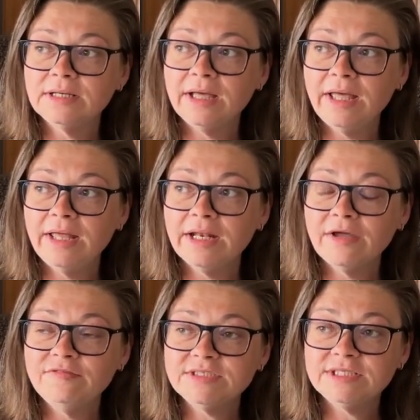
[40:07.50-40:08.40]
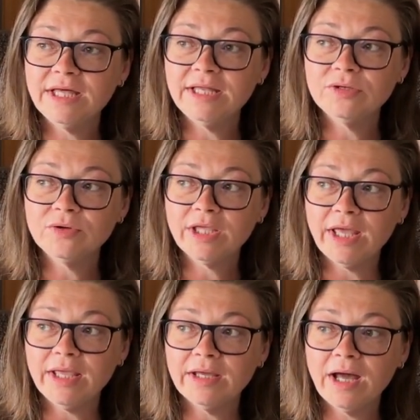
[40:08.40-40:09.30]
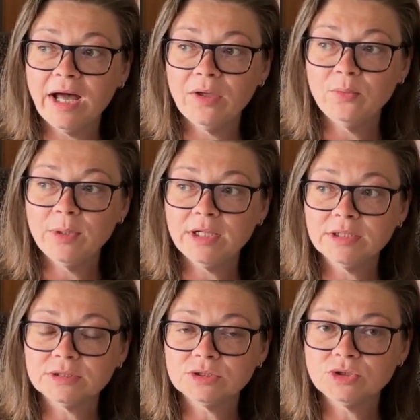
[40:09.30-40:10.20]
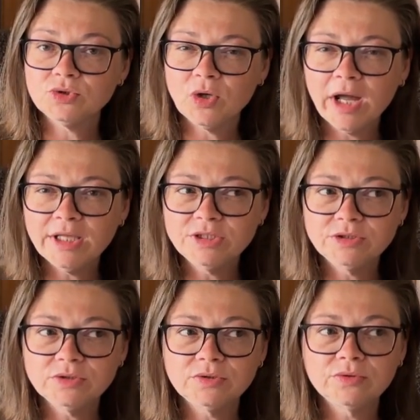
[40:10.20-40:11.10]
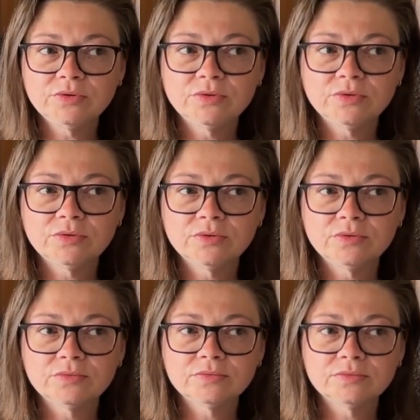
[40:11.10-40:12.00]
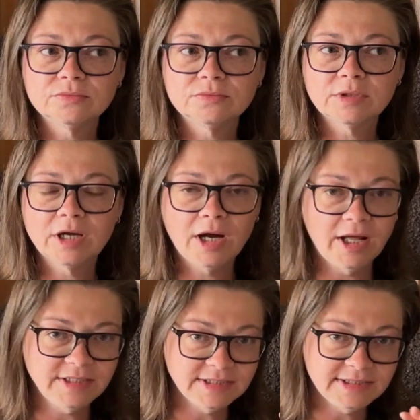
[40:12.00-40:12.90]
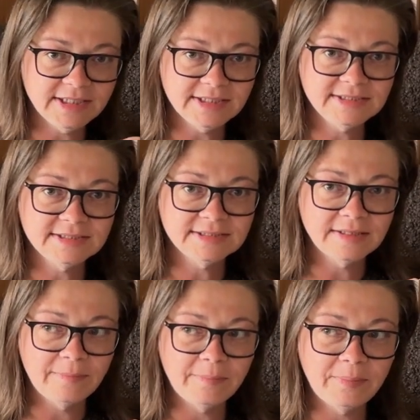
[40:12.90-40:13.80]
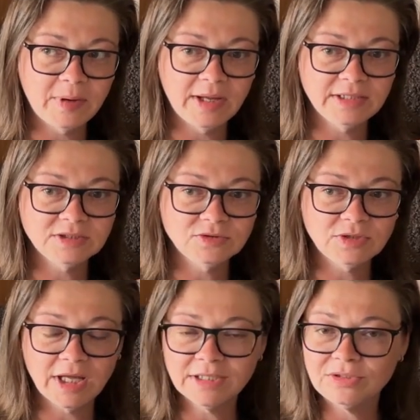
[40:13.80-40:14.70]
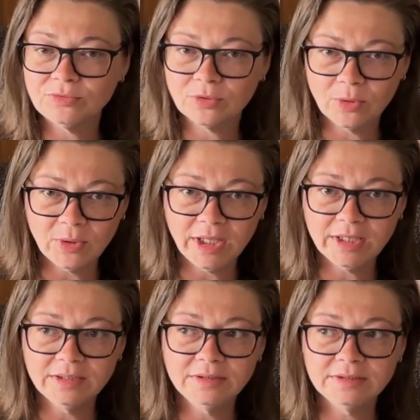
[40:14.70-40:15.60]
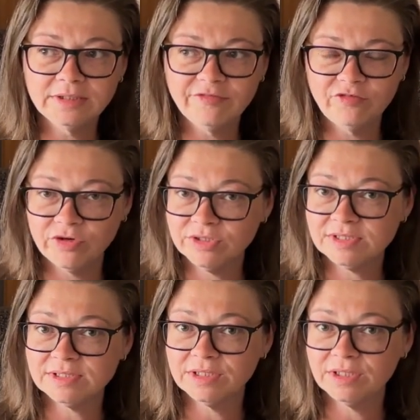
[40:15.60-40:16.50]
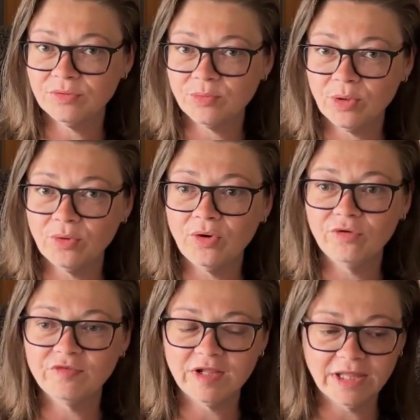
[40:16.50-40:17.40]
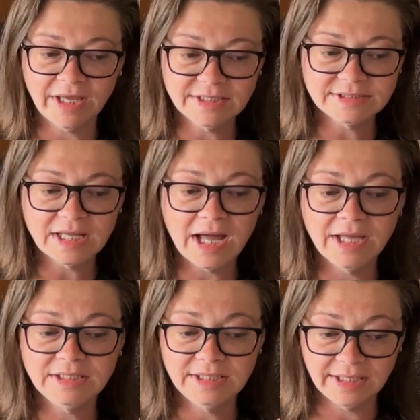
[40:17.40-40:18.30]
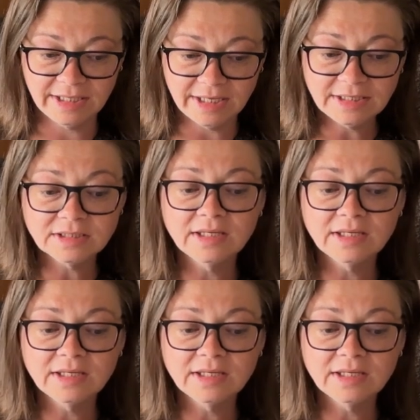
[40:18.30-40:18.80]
And I've said, okay, I will try to cut this, but to not ruin the first row of the lace. I did it.